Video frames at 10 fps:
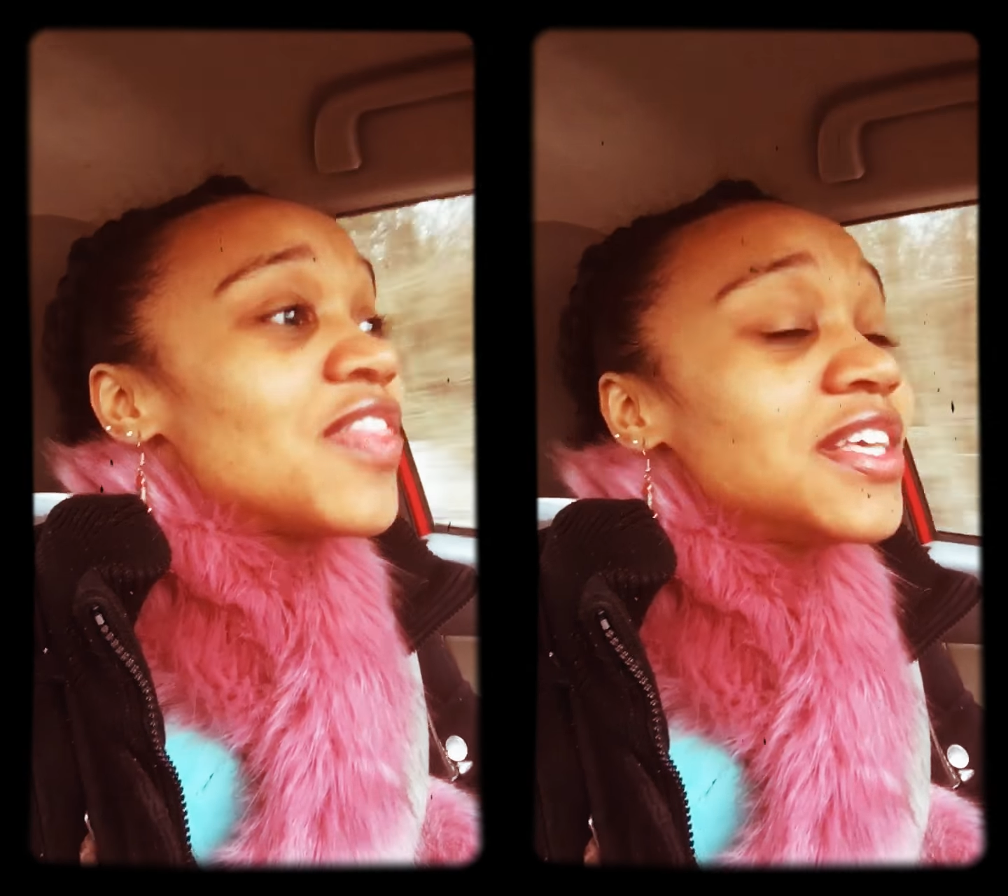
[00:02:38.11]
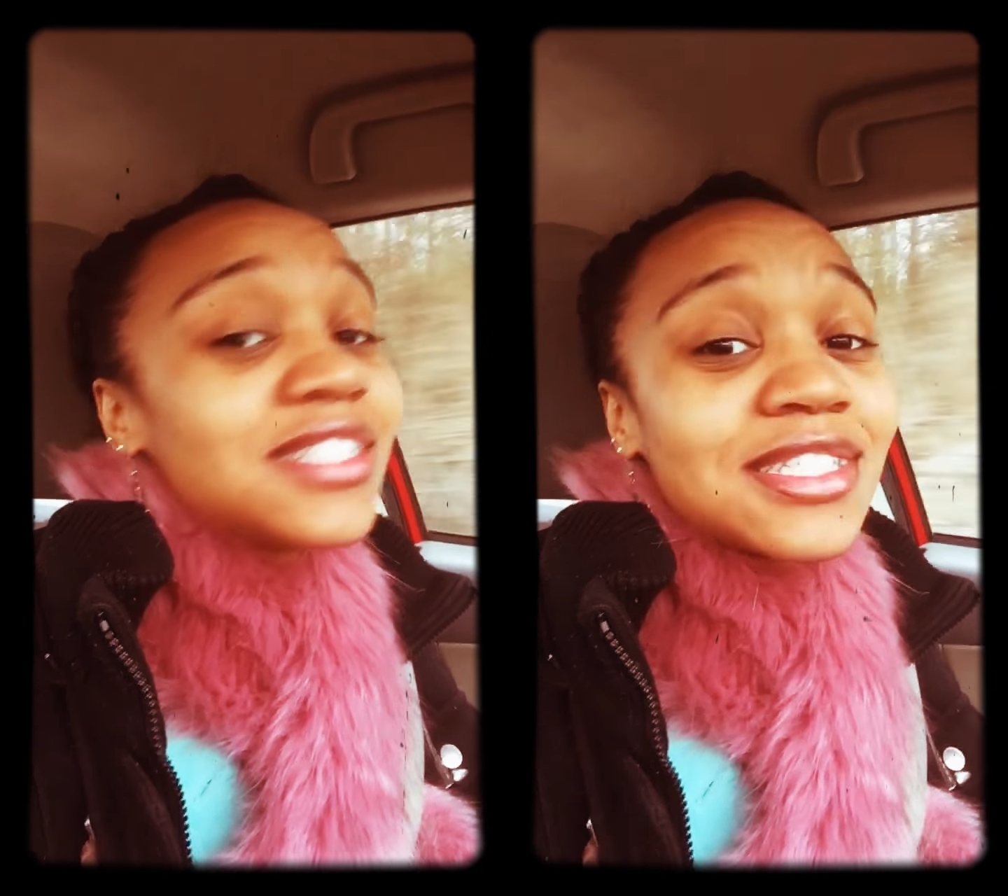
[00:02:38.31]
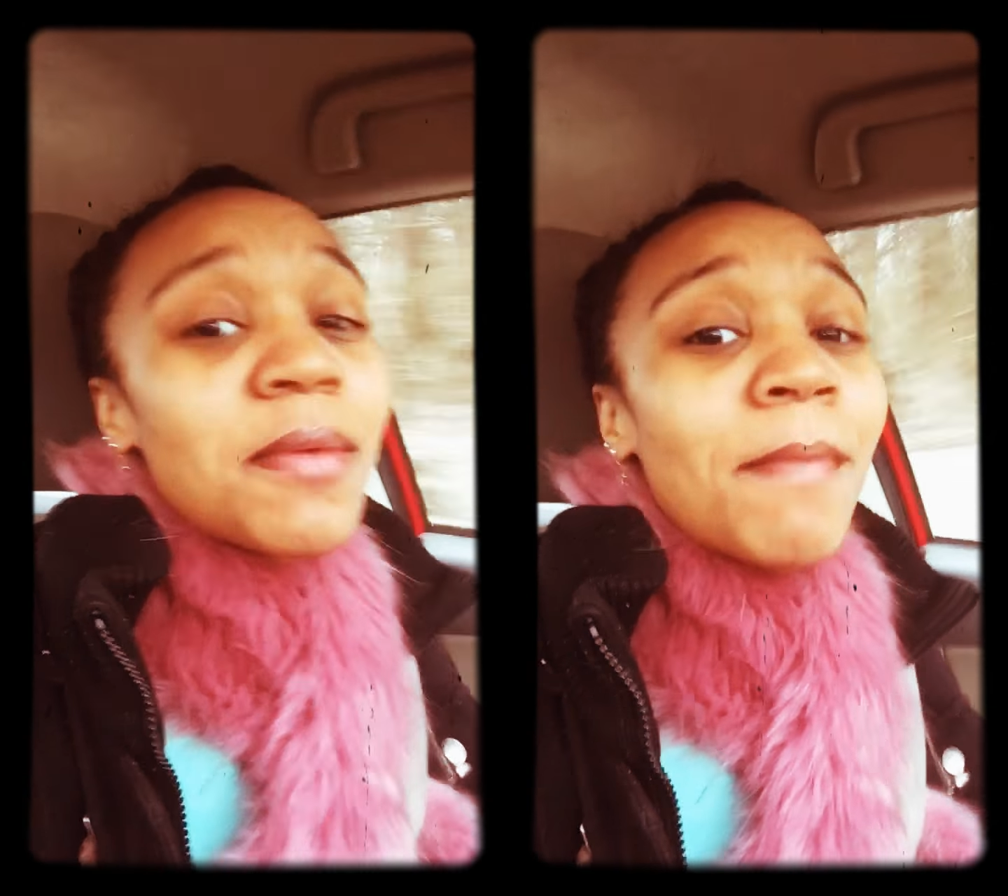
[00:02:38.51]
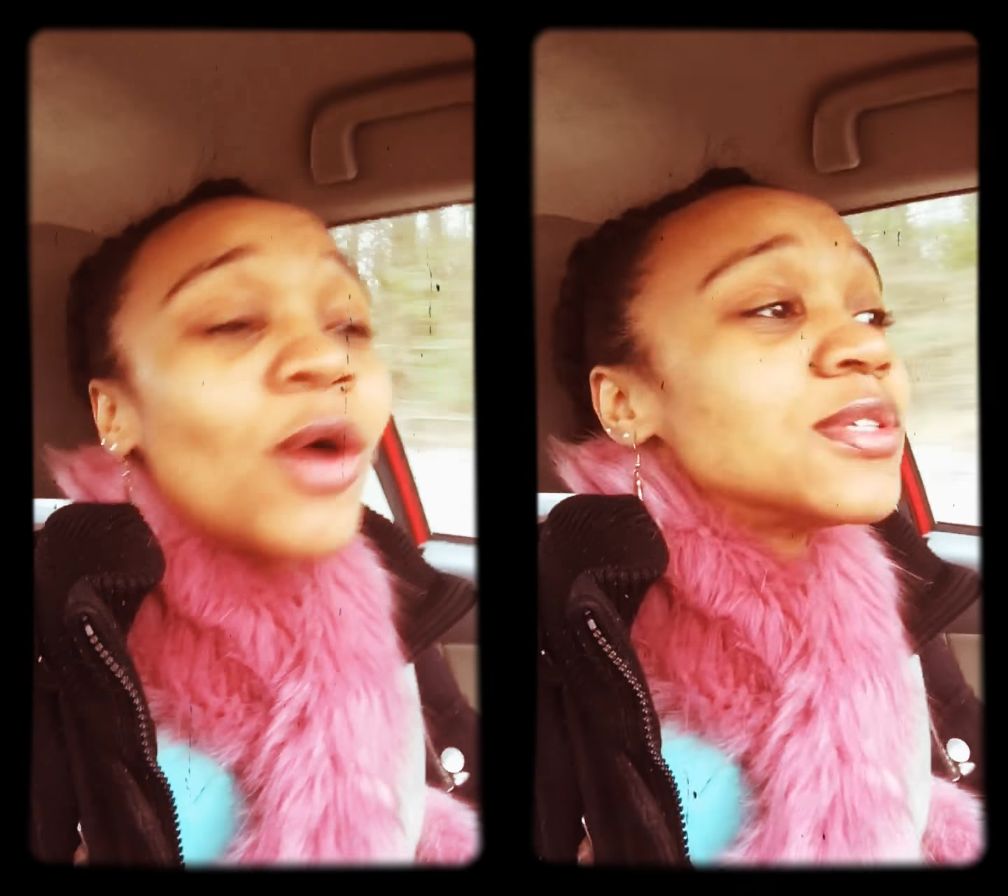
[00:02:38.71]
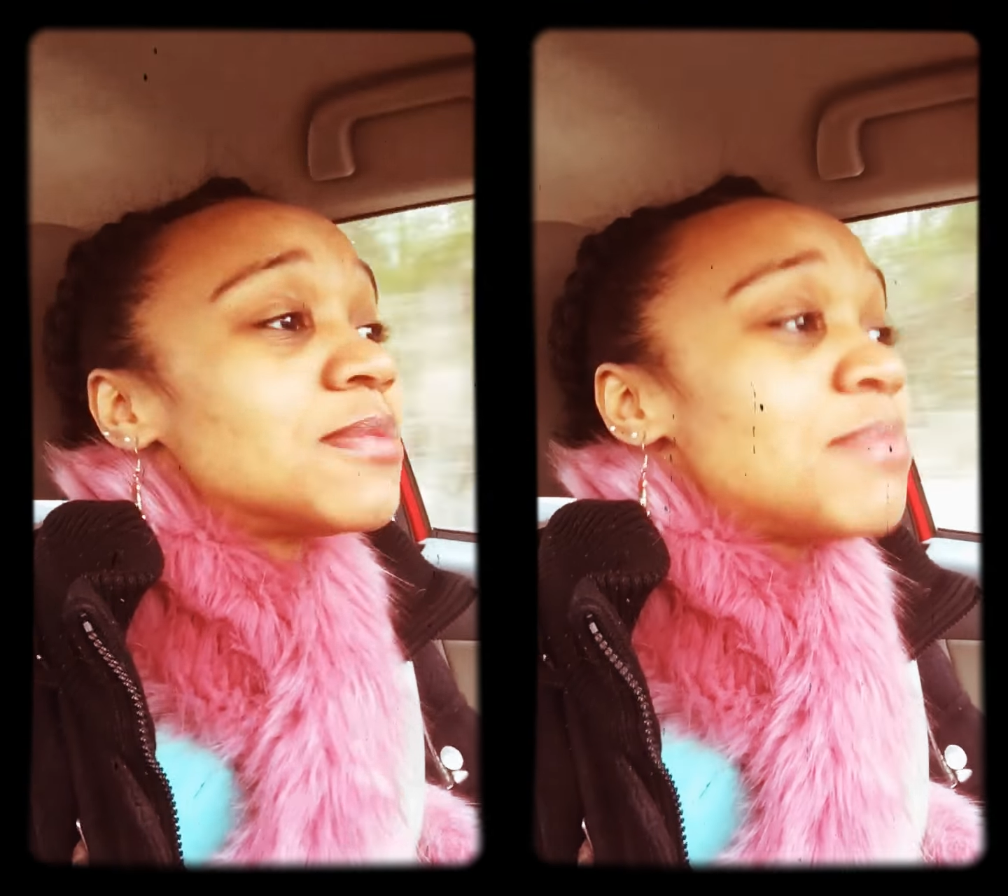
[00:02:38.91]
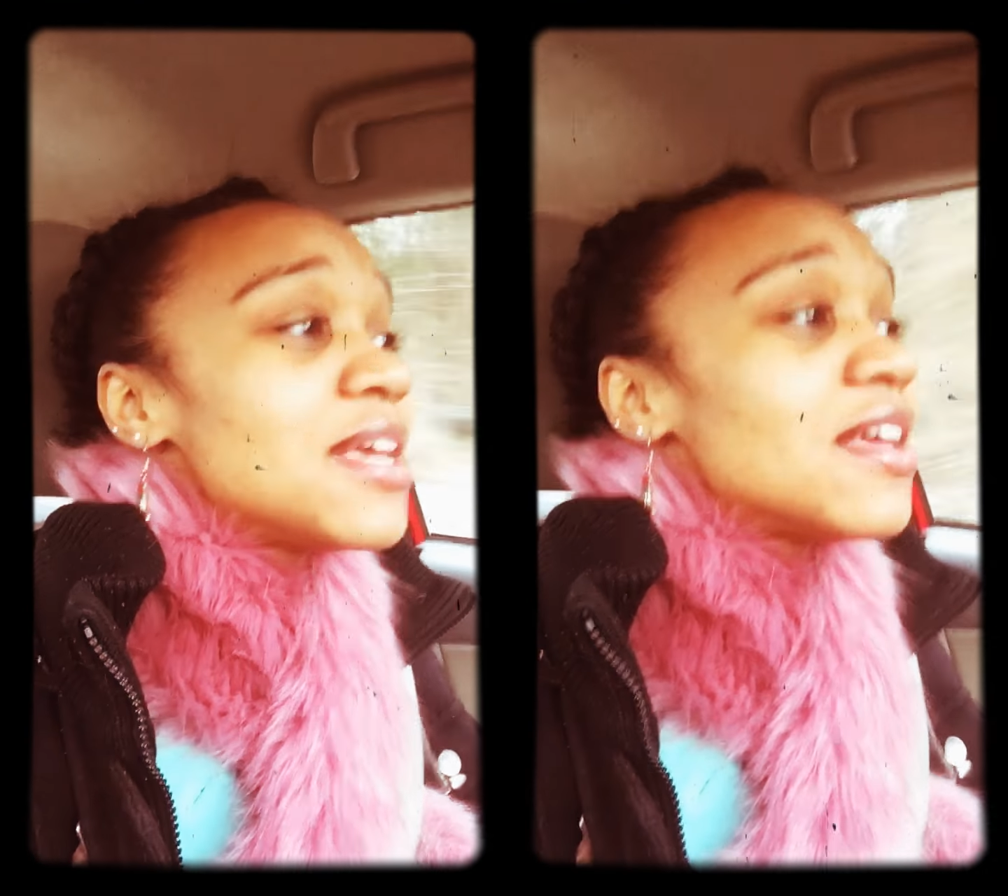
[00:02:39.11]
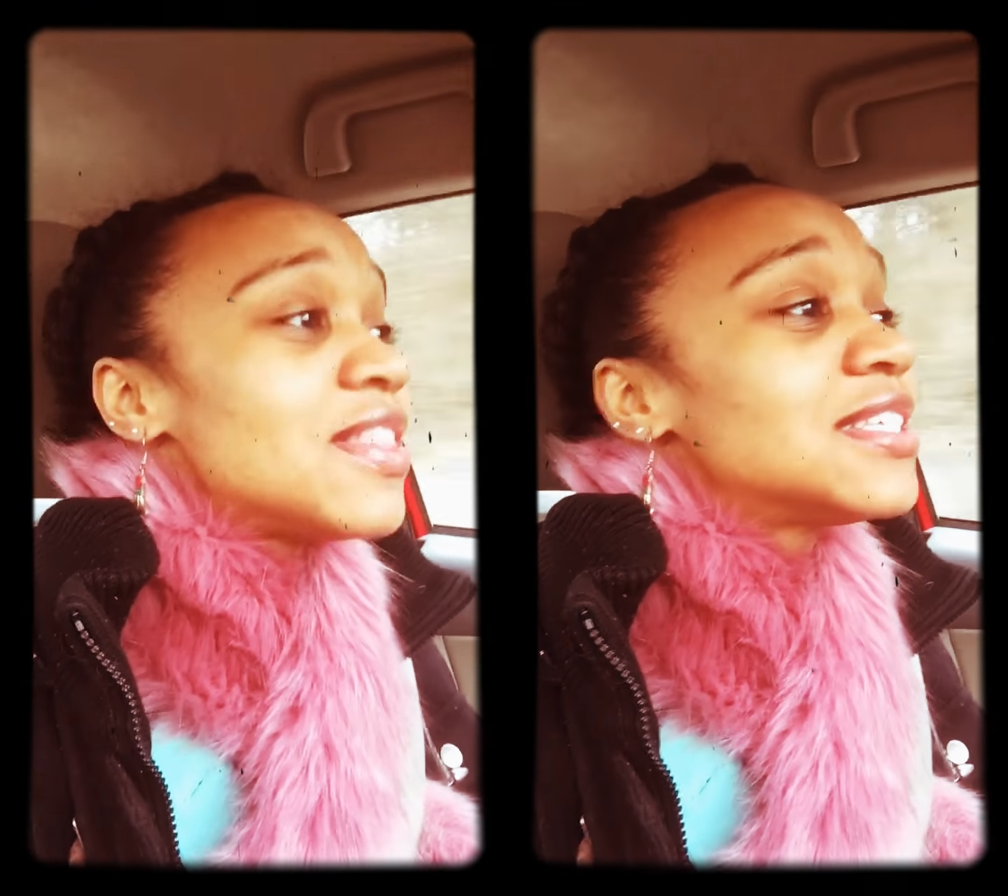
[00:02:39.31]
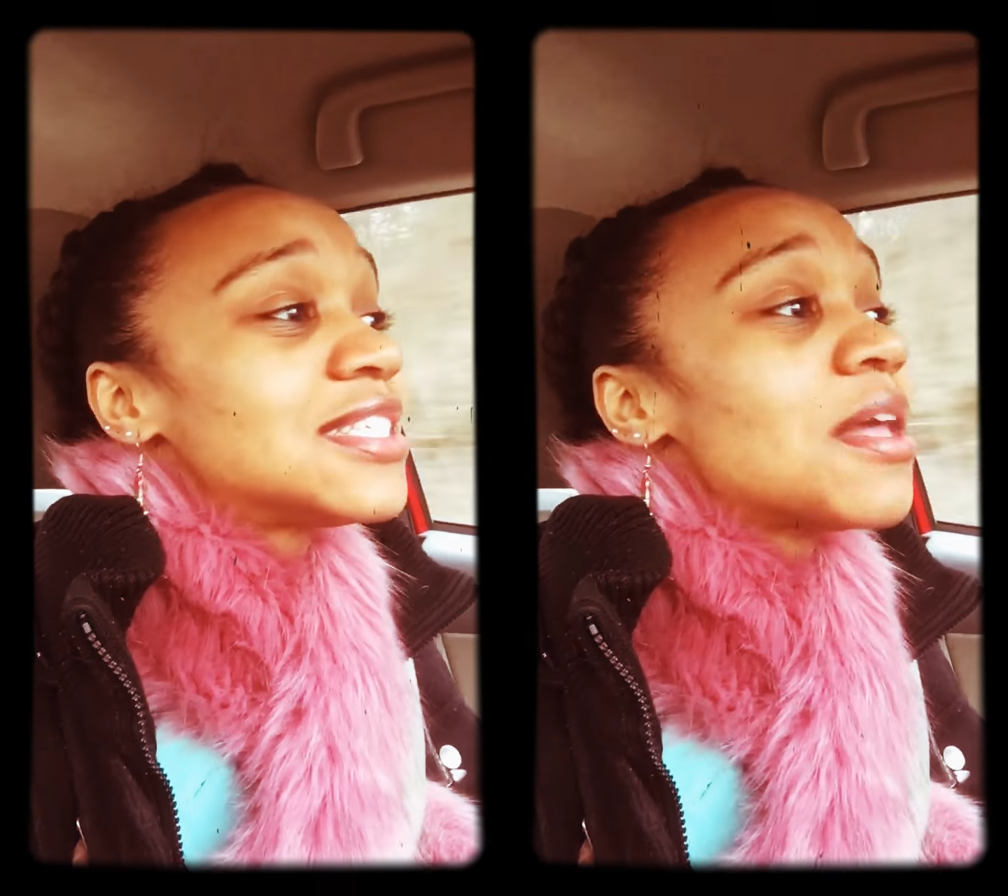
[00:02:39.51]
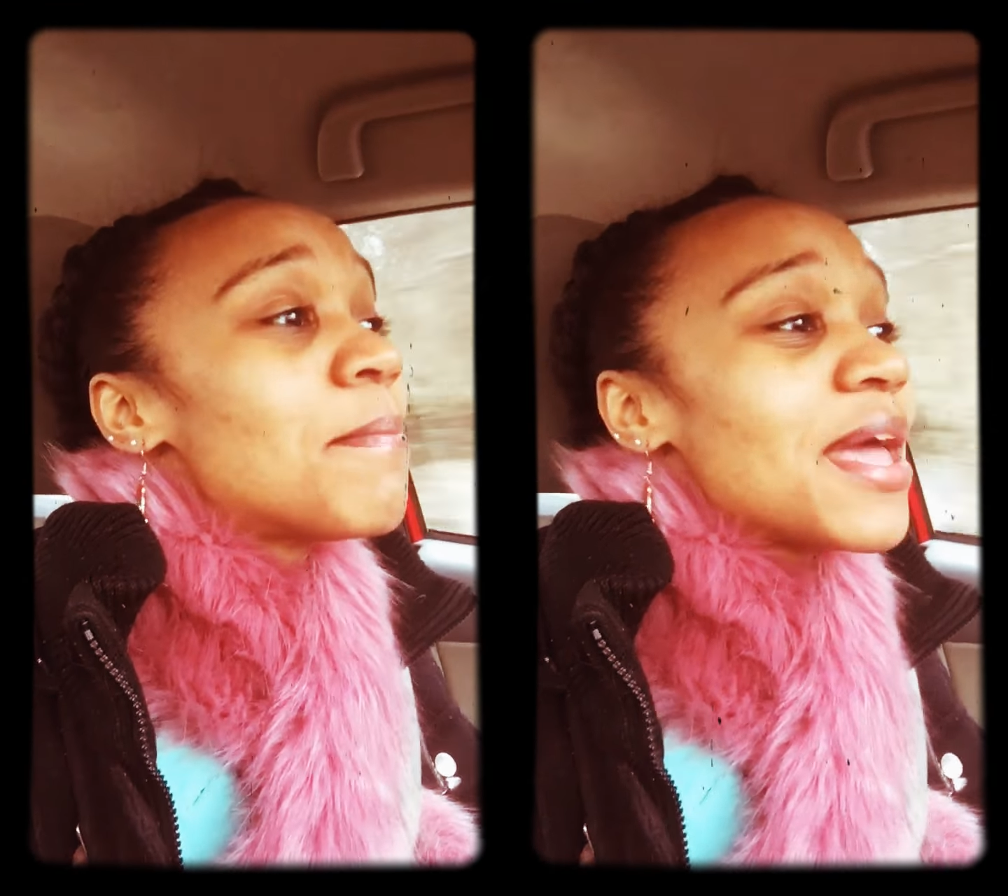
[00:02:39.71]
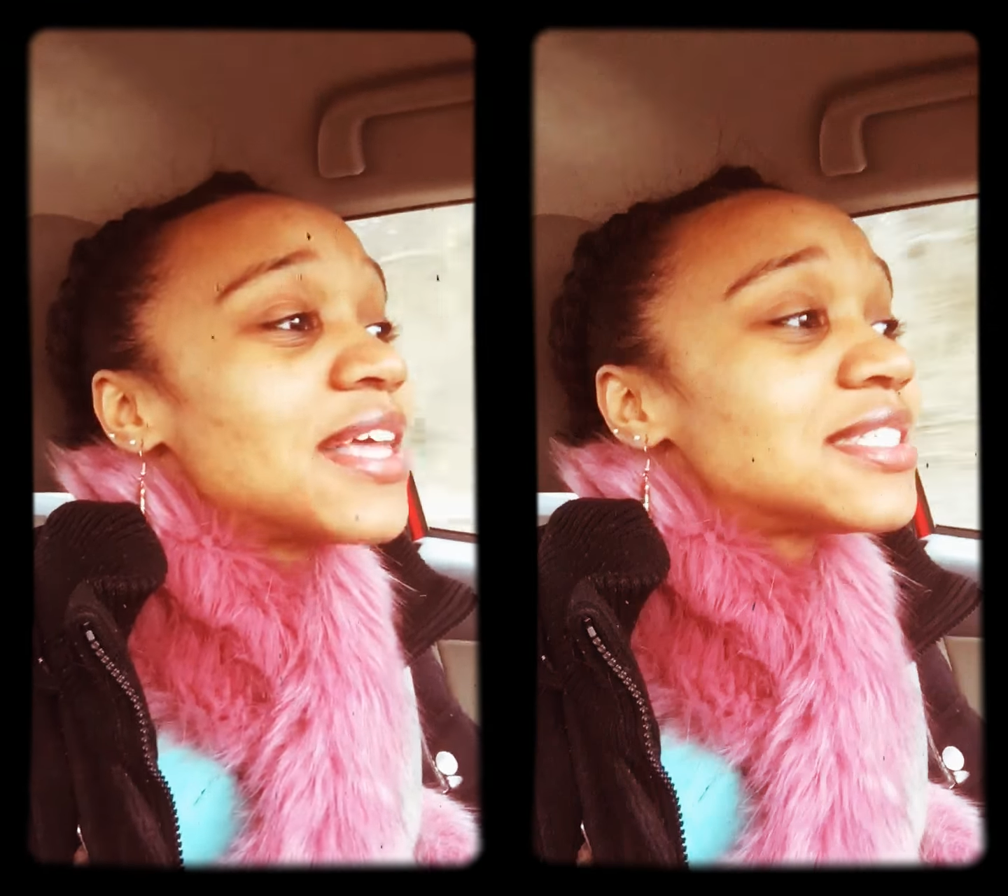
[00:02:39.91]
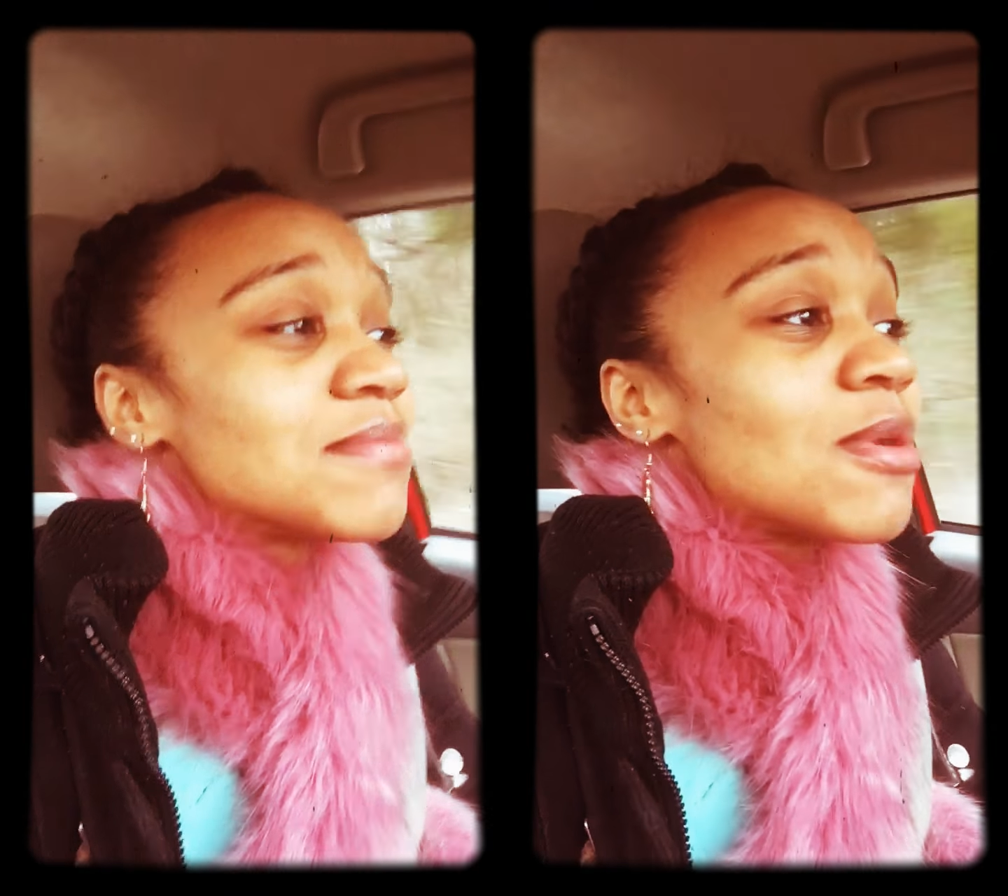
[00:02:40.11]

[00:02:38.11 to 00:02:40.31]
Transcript: this is the most bit this is the best